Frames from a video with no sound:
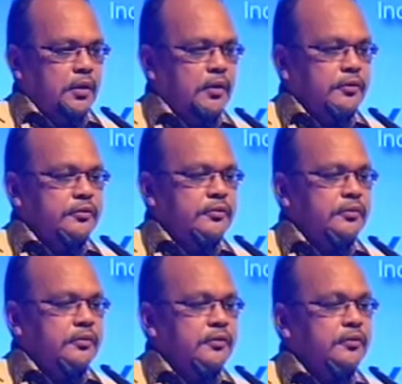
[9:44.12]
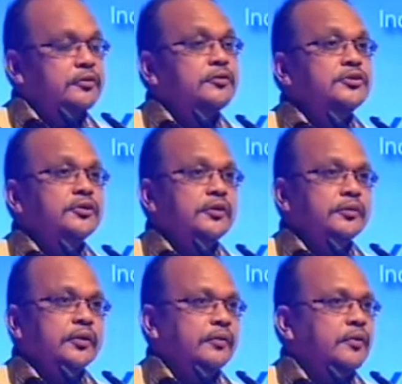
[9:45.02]
So
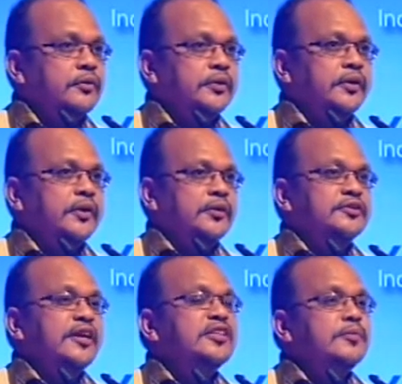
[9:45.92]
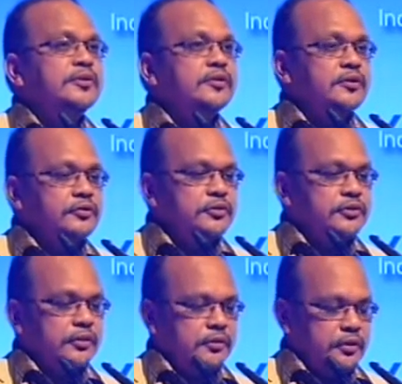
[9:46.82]
resolution, of course, you can get centimeter
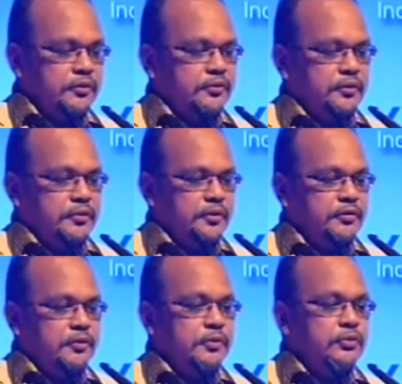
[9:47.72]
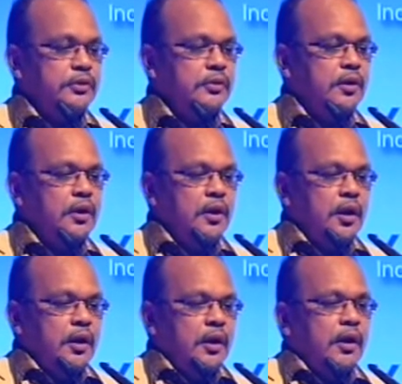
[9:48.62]
resolution. So that's the beauty.
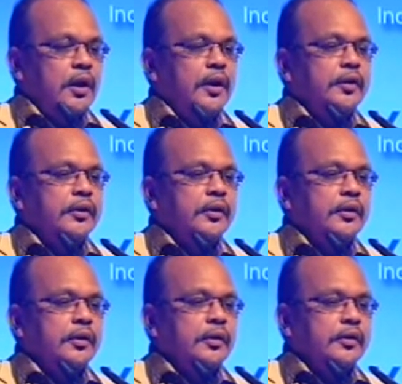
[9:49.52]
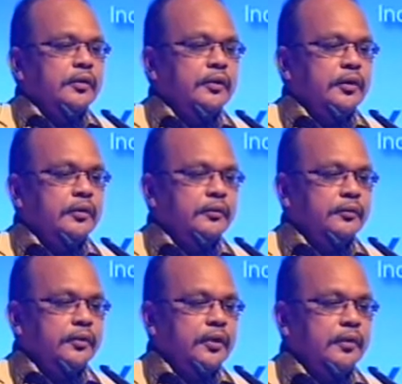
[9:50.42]
And here,
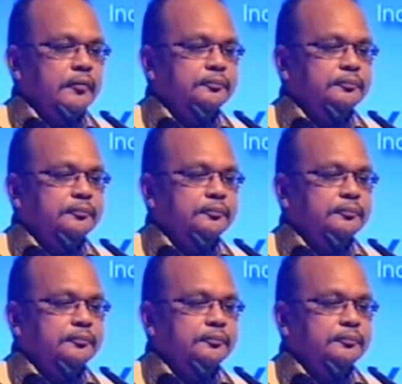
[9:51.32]
okay,